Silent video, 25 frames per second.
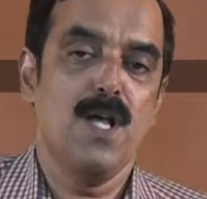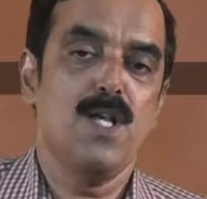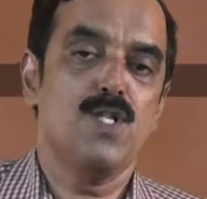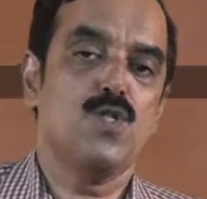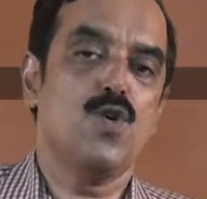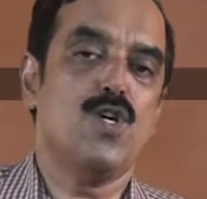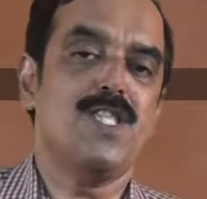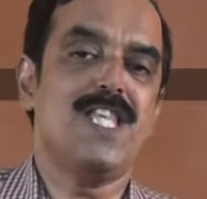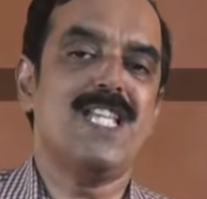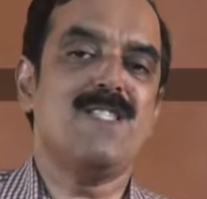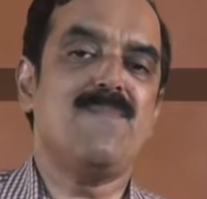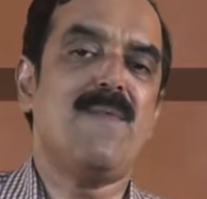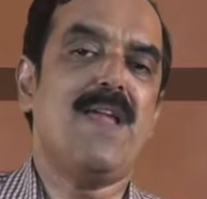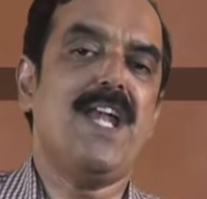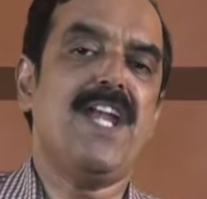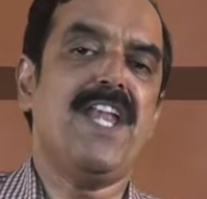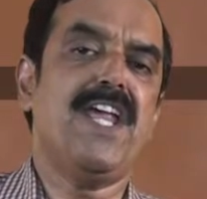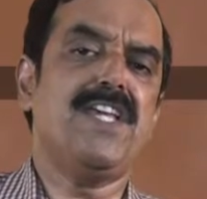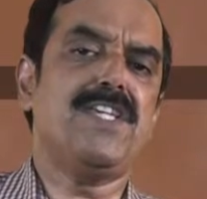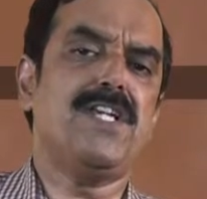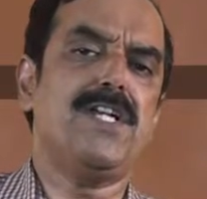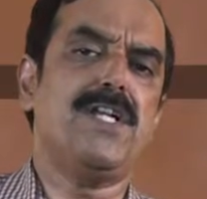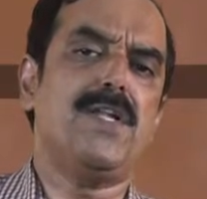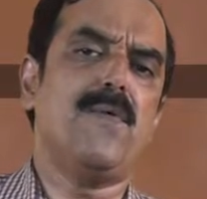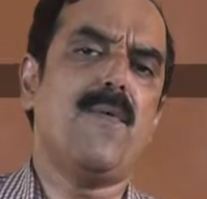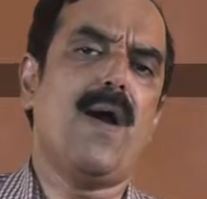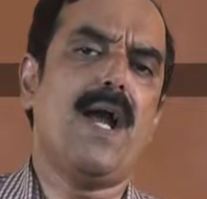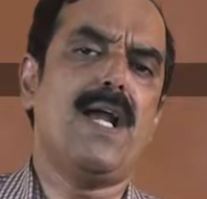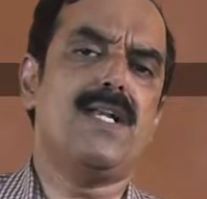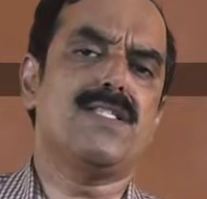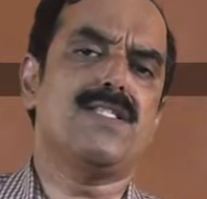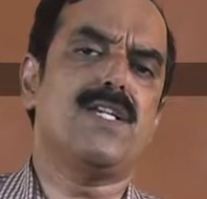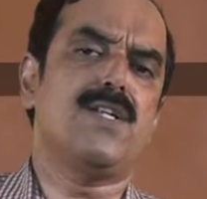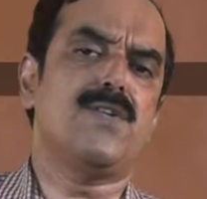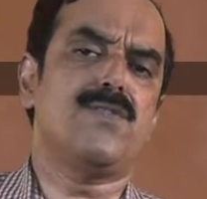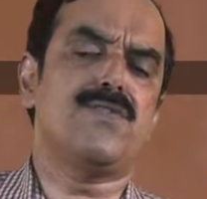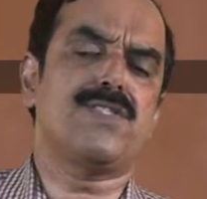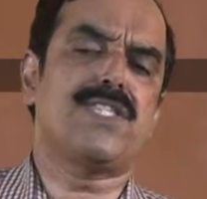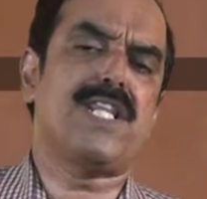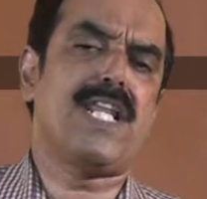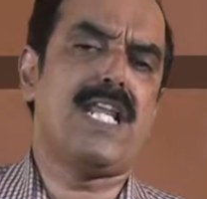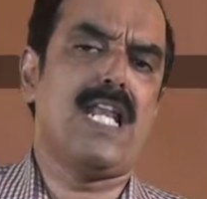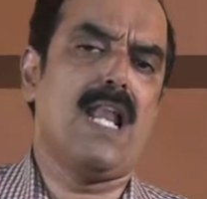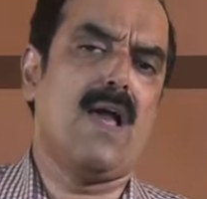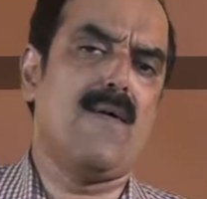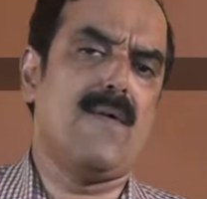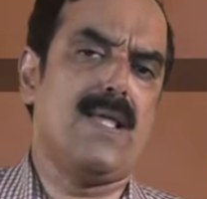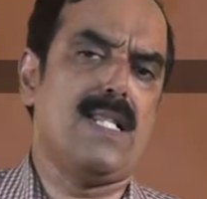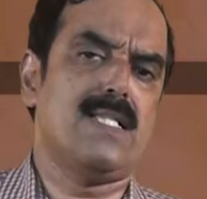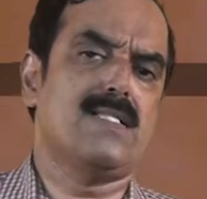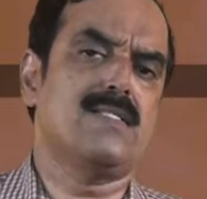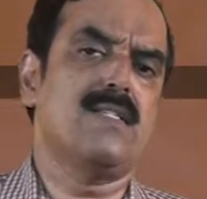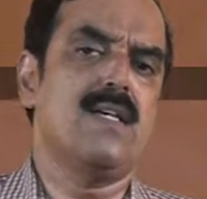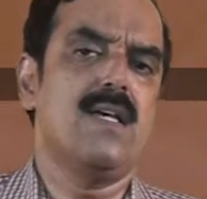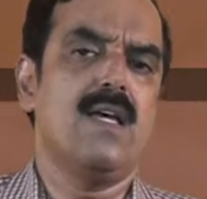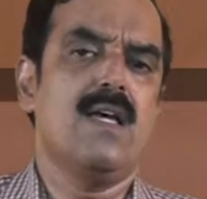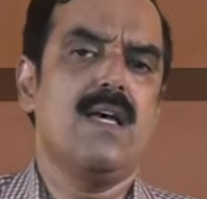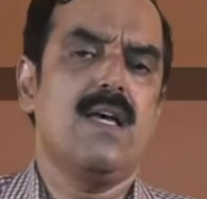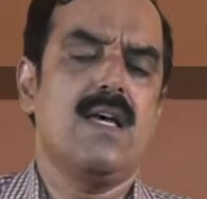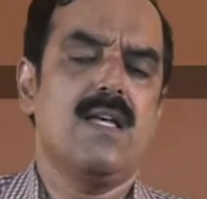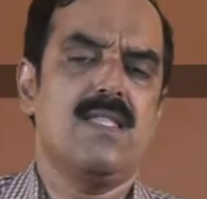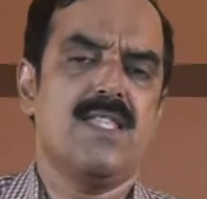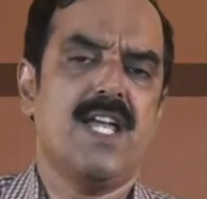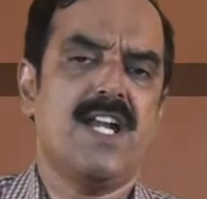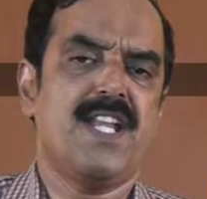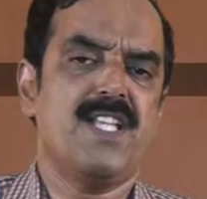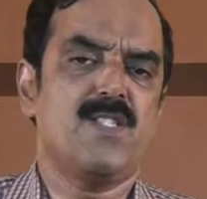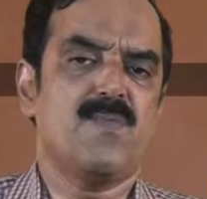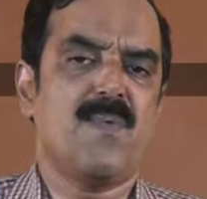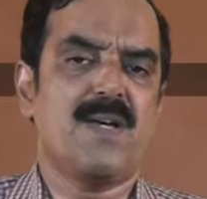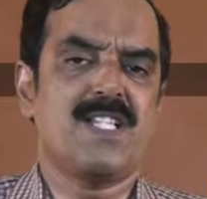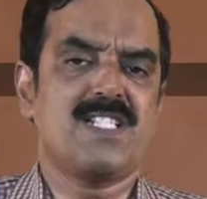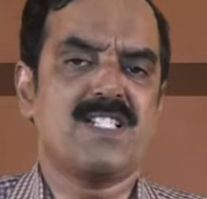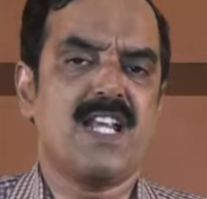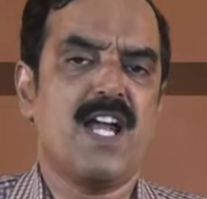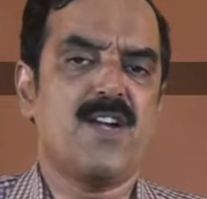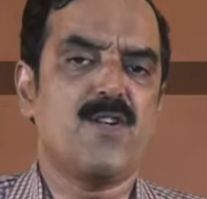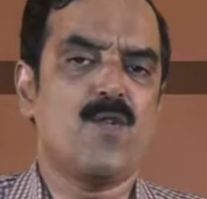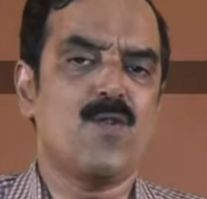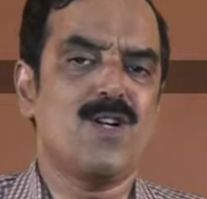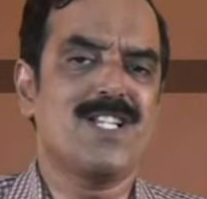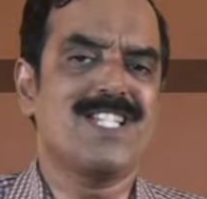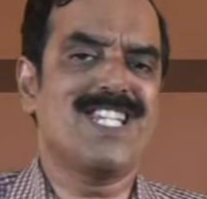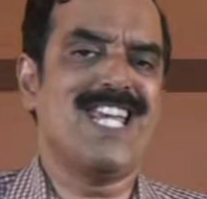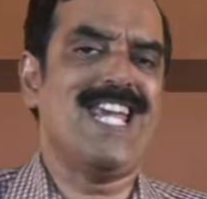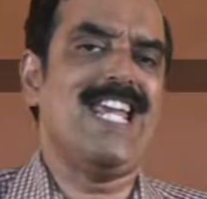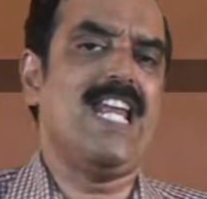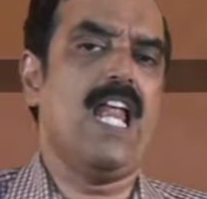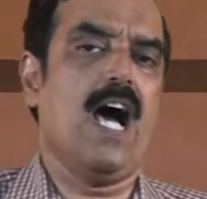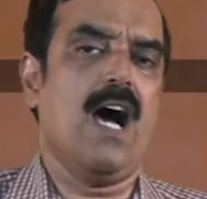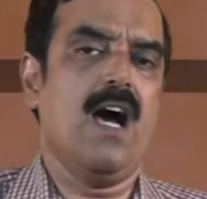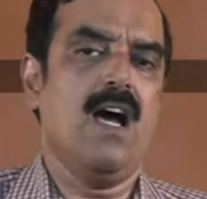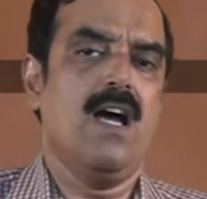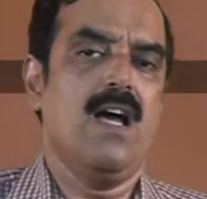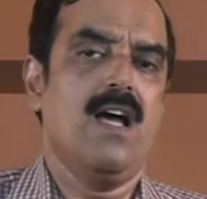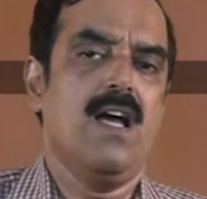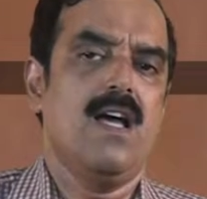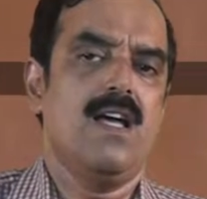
So this meditation divides into three levels that is first I told Shila.